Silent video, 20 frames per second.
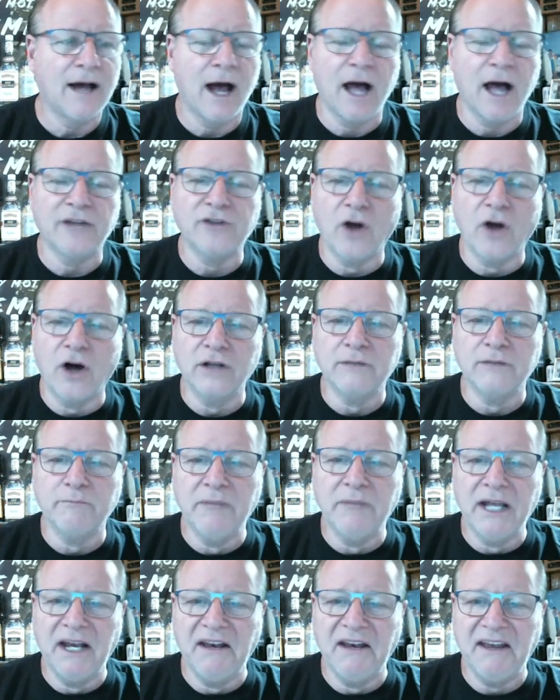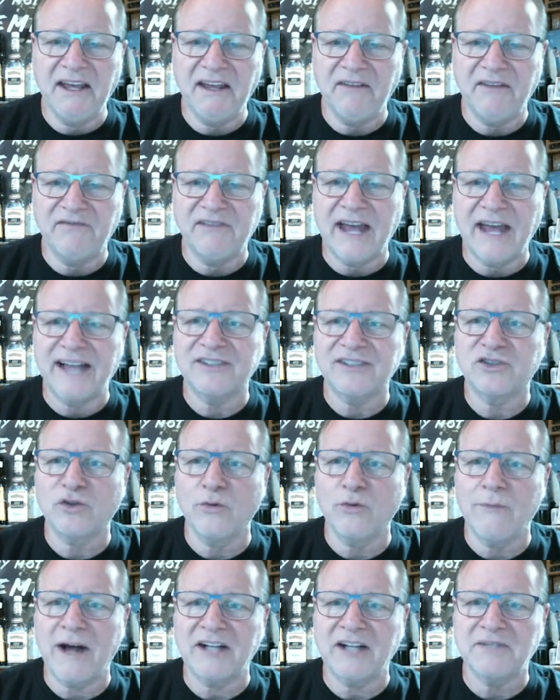I don't believe that's
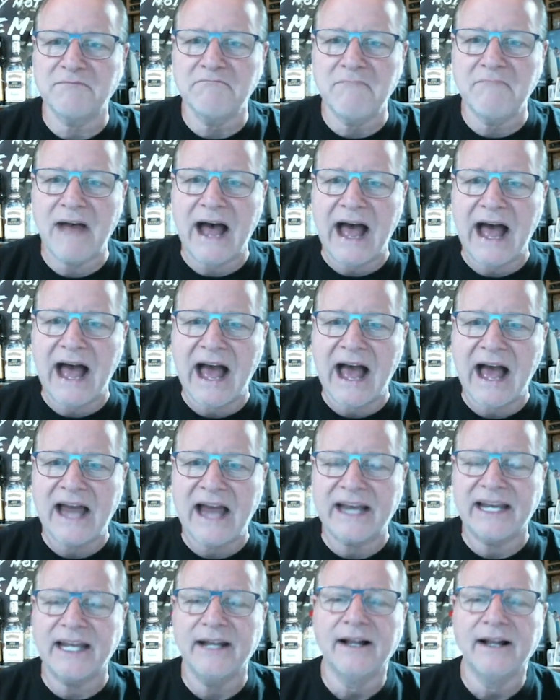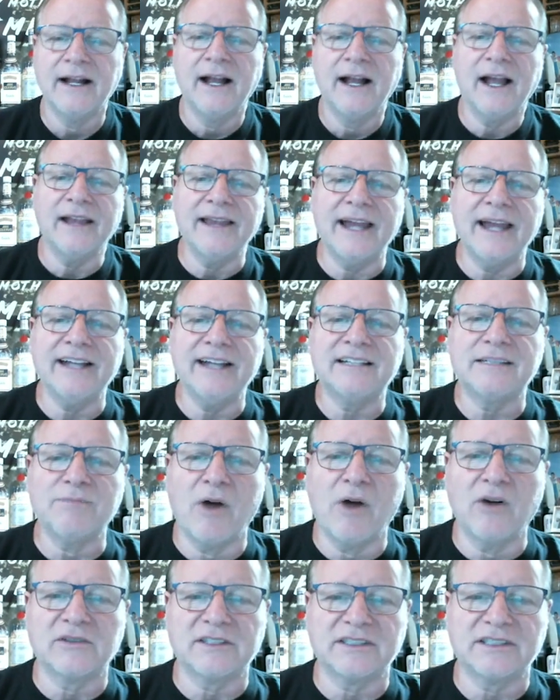too much money. And then he
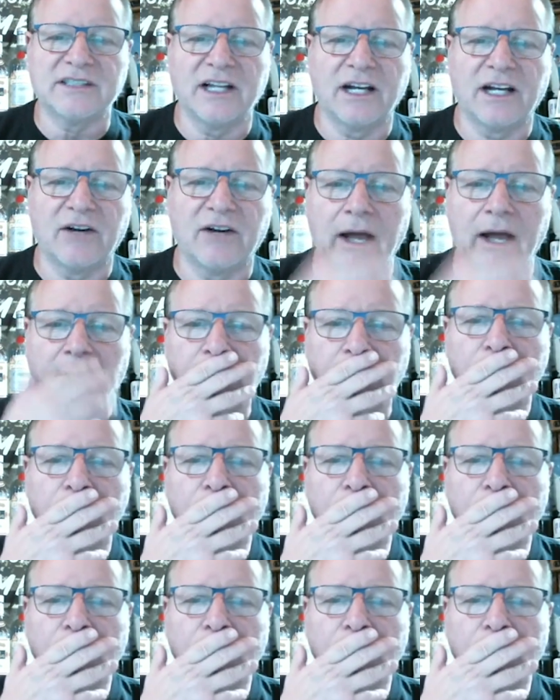smoked a cigarette.